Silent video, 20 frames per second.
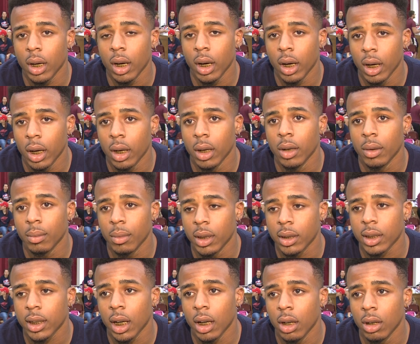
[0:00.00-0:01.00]
Um,
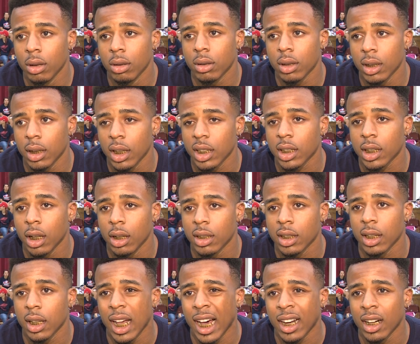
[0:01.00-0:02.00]
it shows it shows
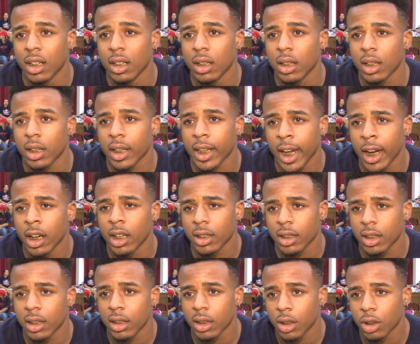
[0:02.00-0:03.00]
a lot of
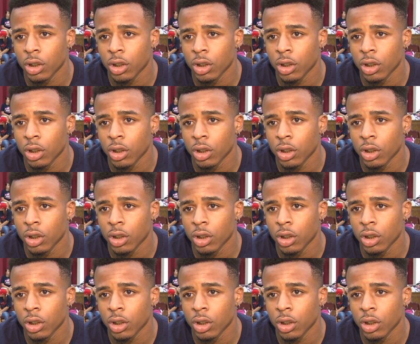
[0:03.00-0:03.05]
character.